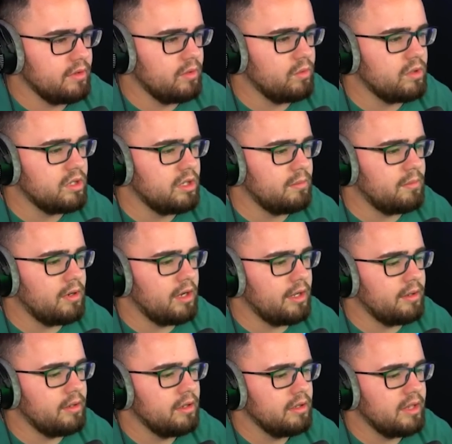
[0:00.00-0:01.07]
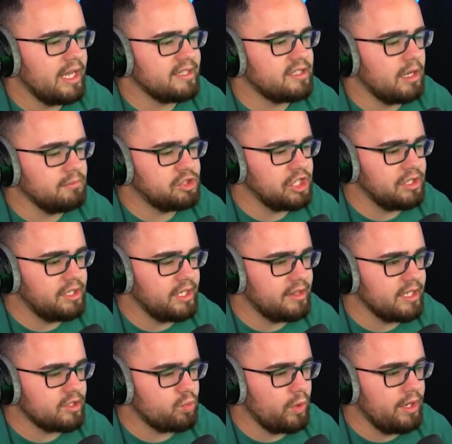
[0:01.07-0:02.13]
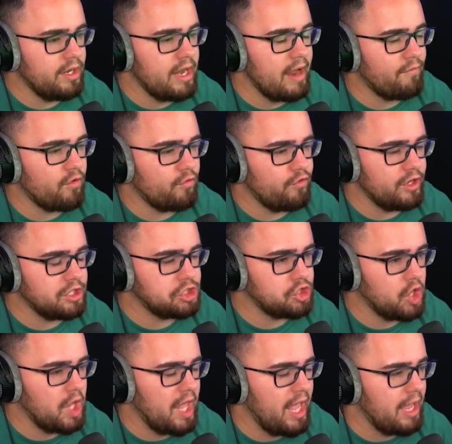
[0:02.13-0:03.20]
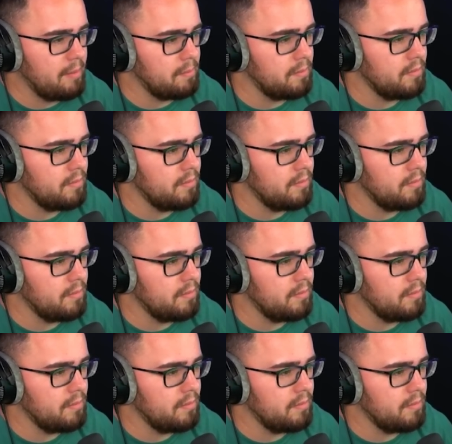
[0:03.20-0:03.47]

Oh, come on. Last time Jim Remember, did this, we never yeah. finished the game.